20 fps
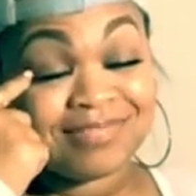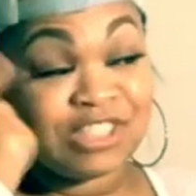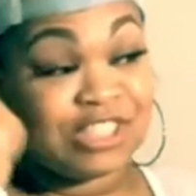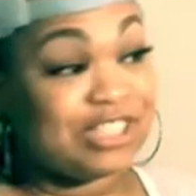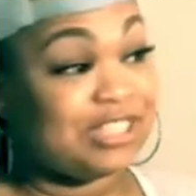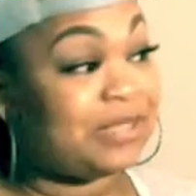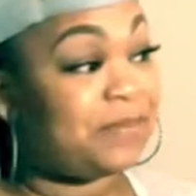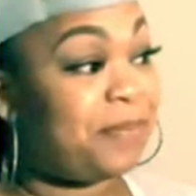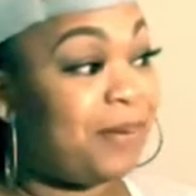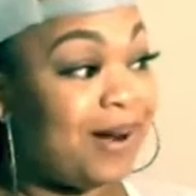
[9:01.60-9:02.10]

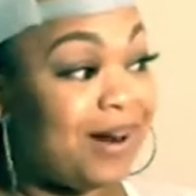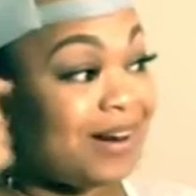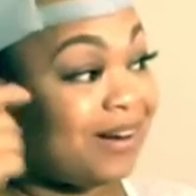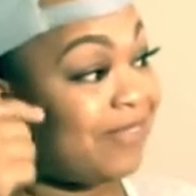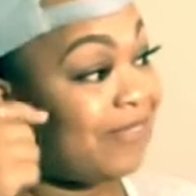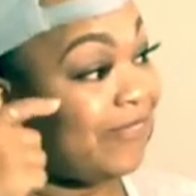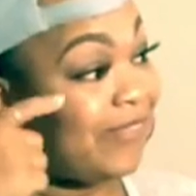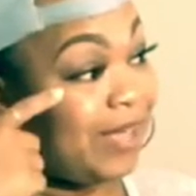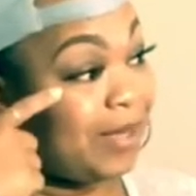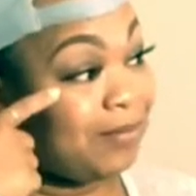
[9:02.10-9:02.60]
she's a part of
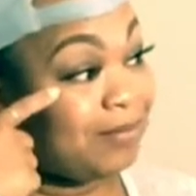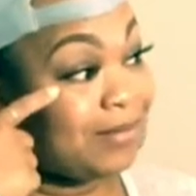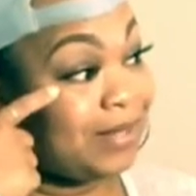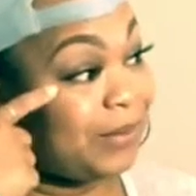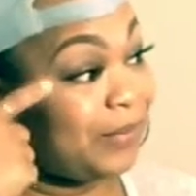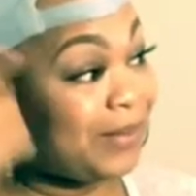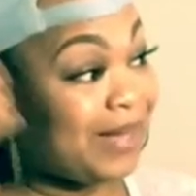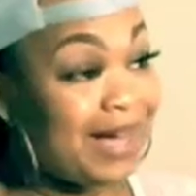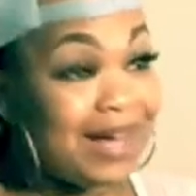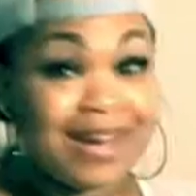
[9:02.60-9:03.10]
the family.
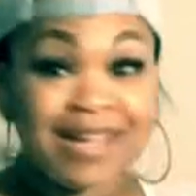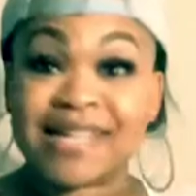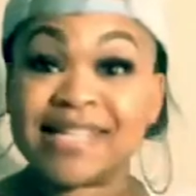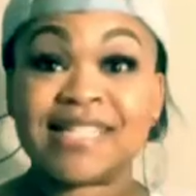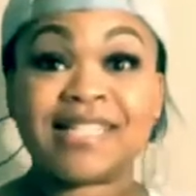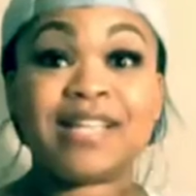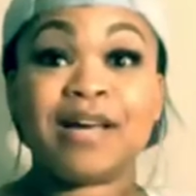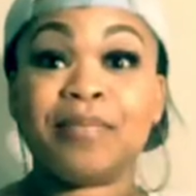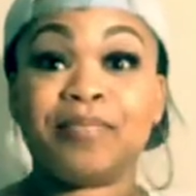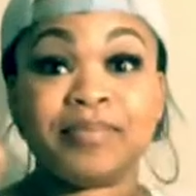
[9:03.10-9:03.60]
We gotta
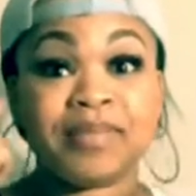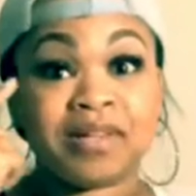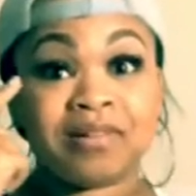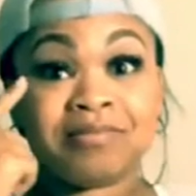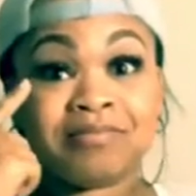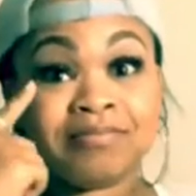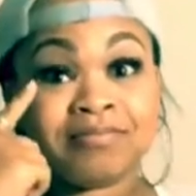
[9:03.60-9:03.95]
accept her.